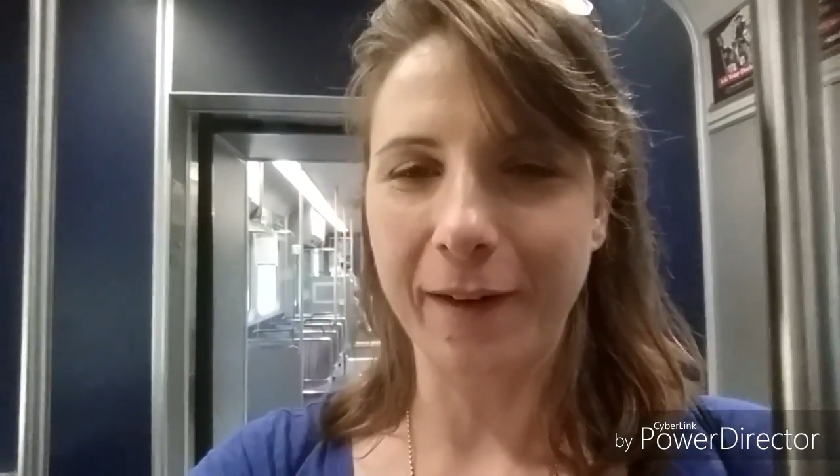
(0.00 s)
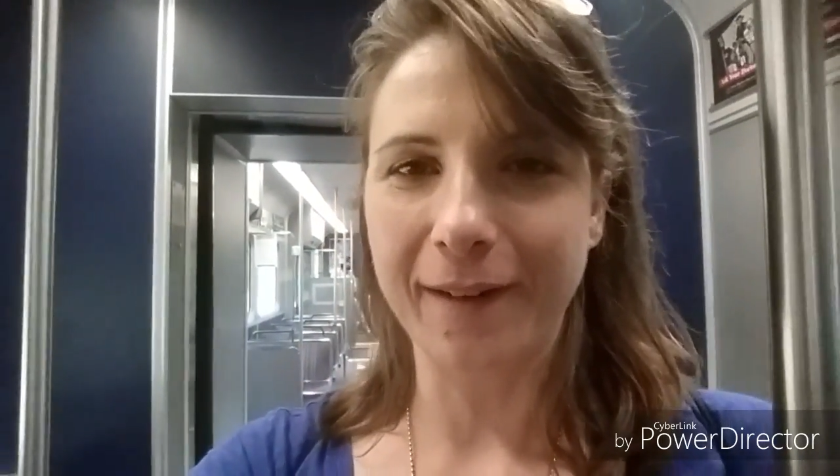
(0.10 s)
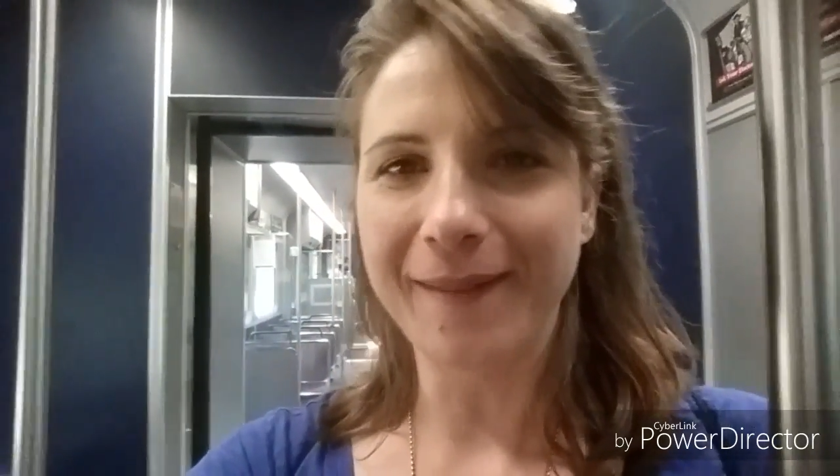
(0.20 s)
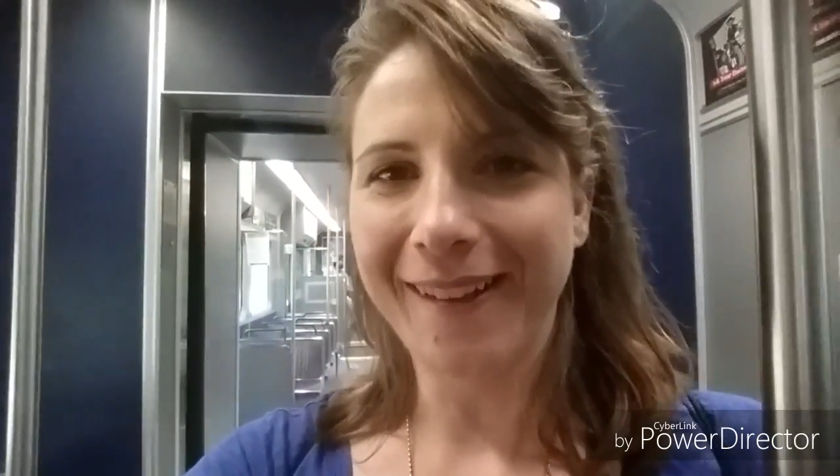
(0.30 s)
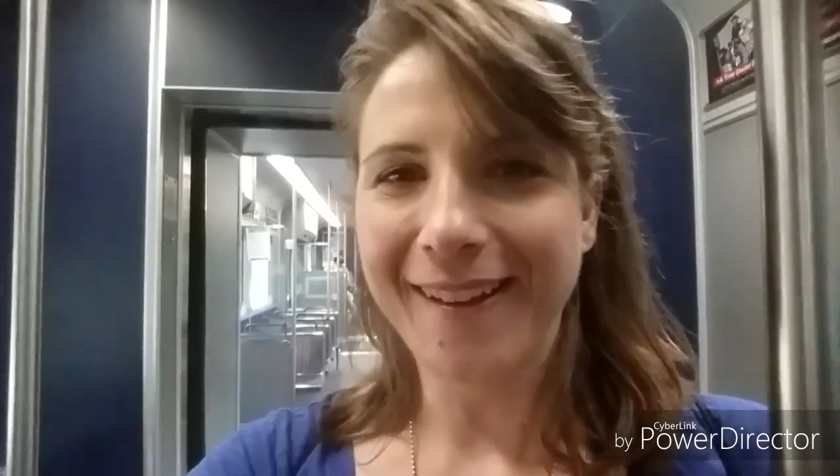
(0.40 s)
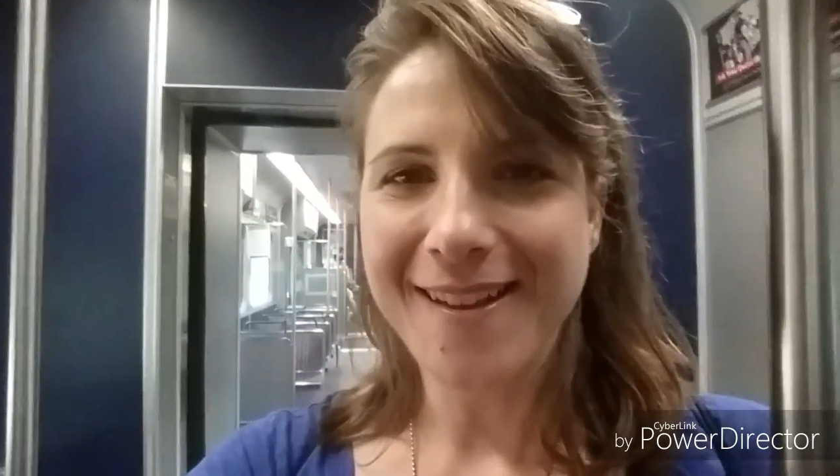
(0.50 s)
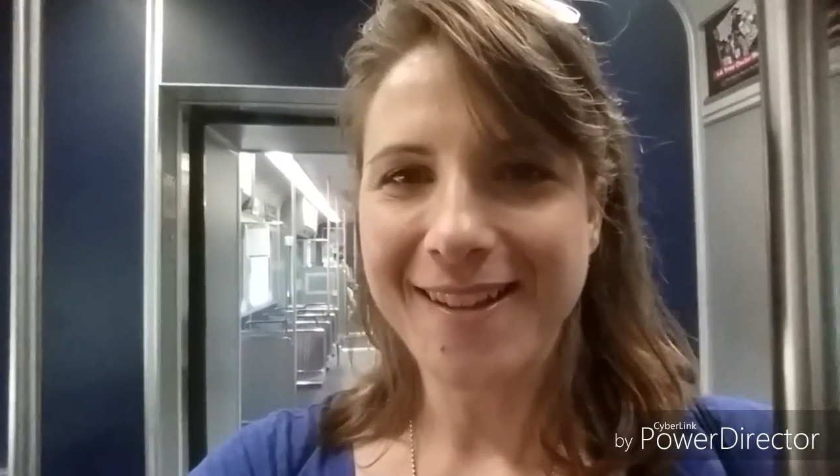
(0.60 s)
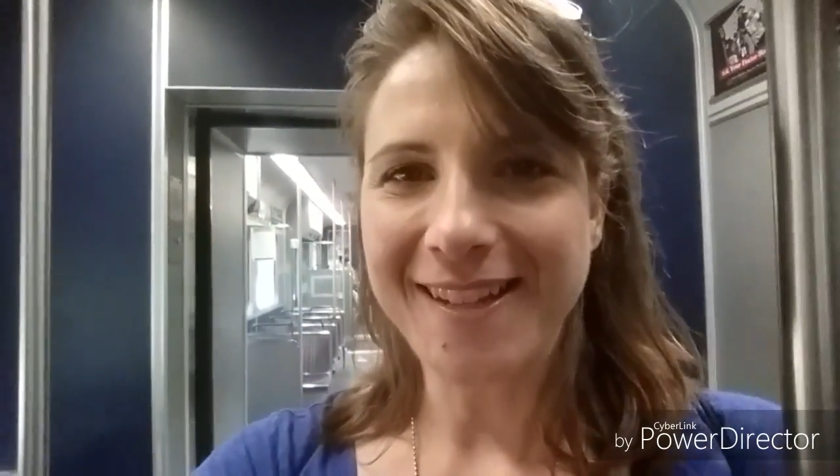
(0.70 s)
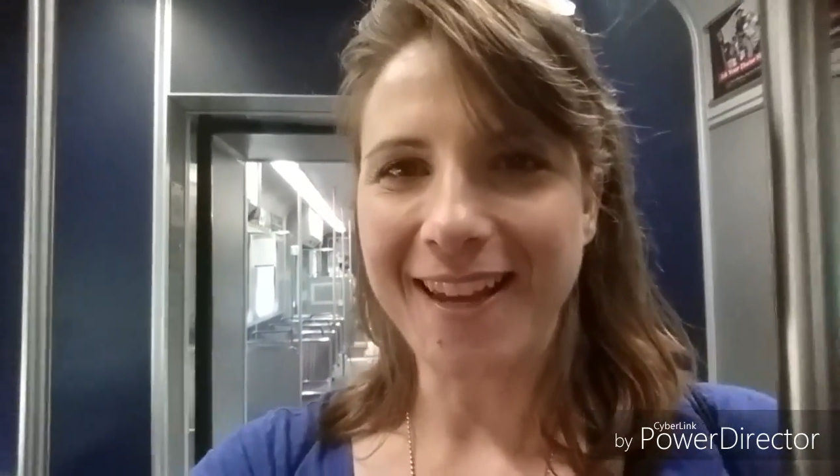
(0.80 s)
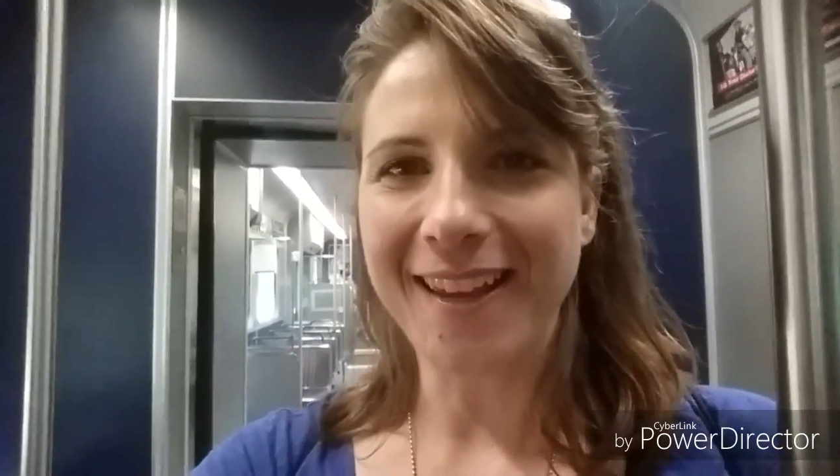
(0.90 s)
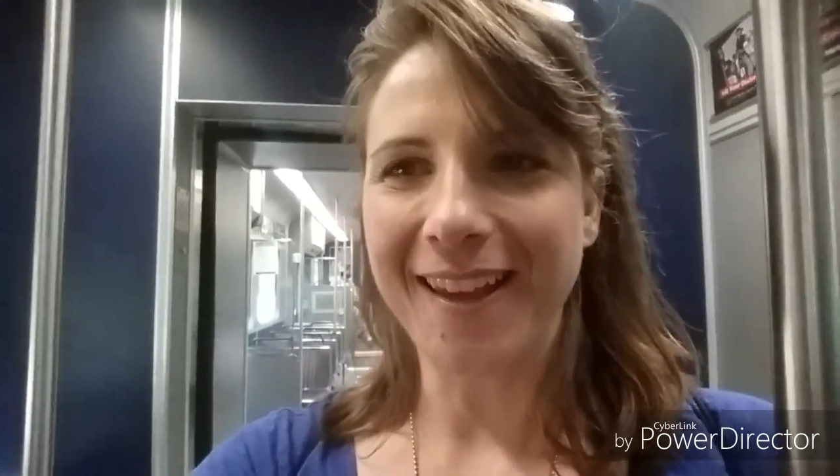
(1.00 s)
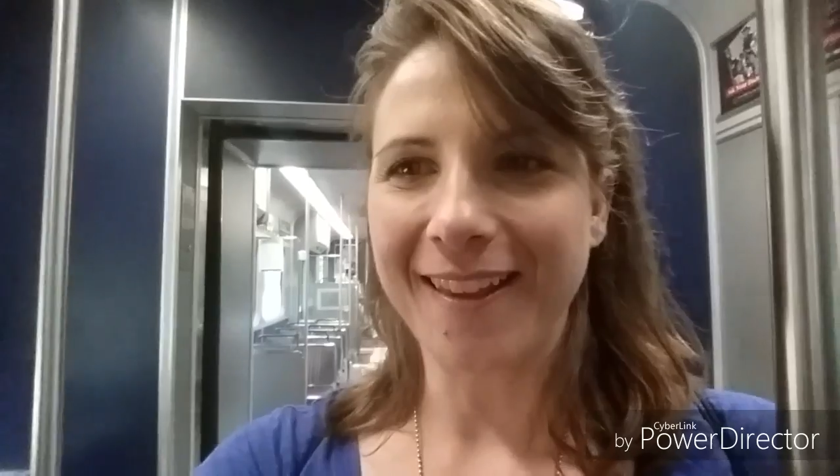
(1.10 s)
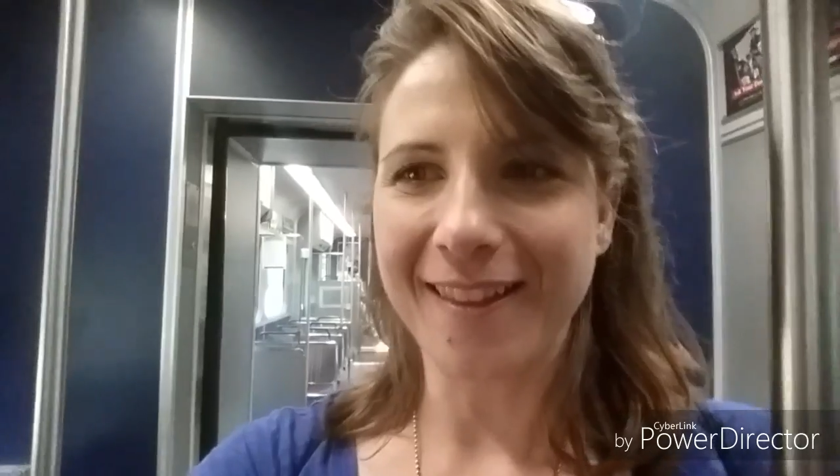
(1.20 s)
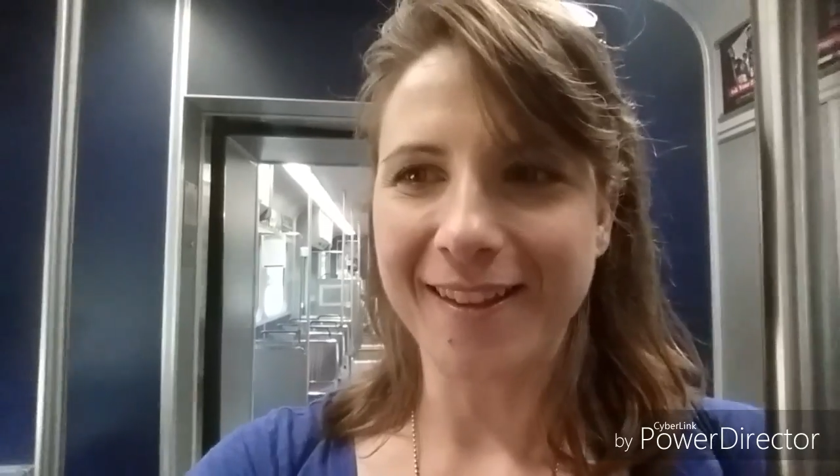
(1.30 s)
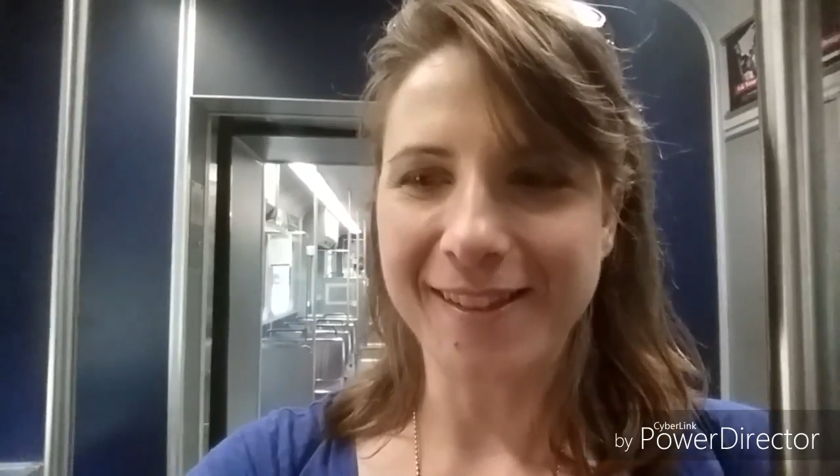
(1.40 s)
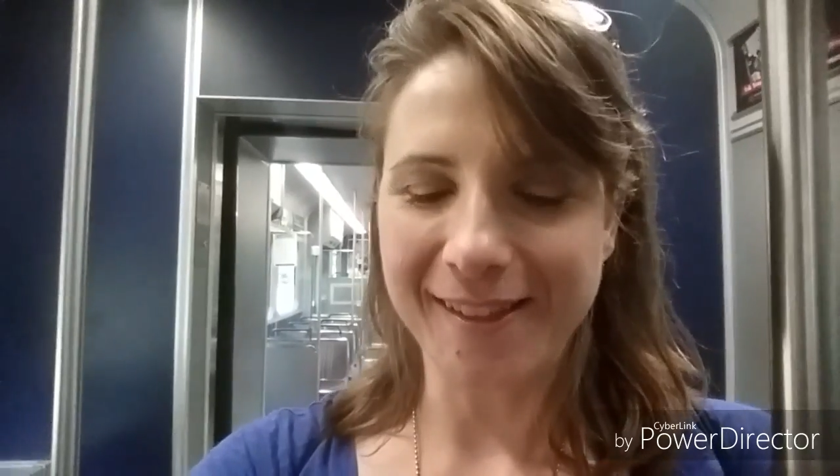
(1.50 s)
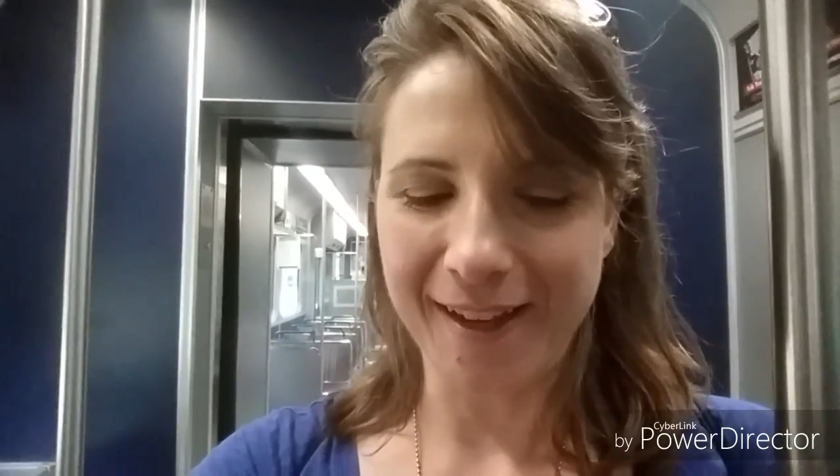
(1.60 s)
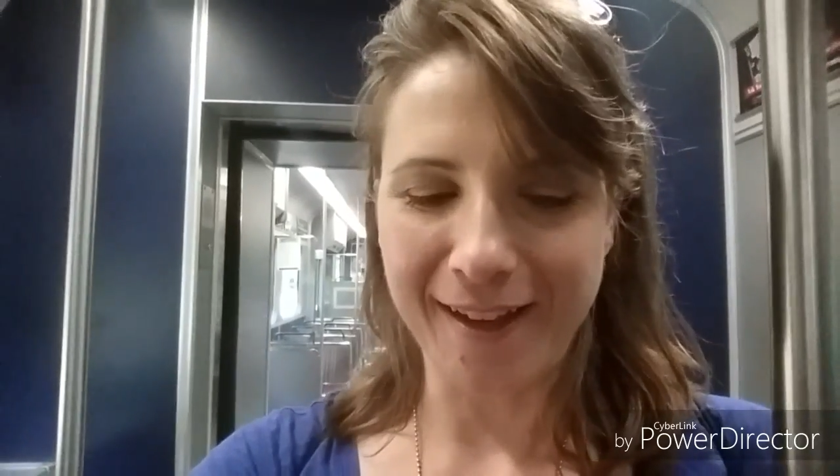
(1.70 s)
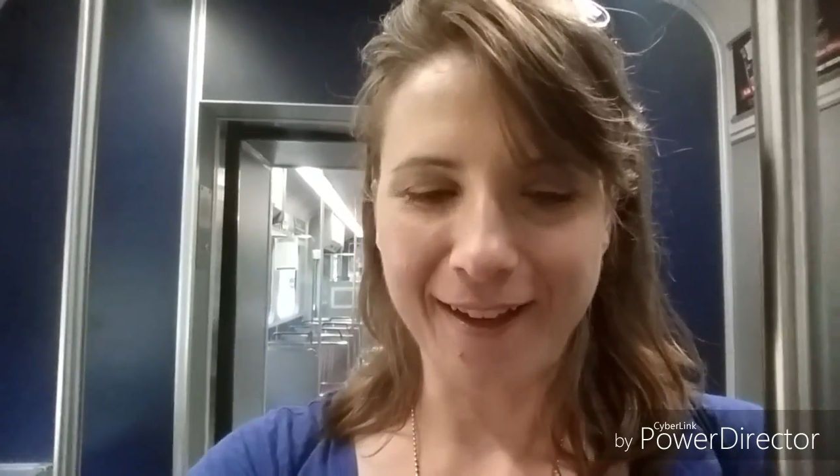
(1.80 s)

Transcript: for taking this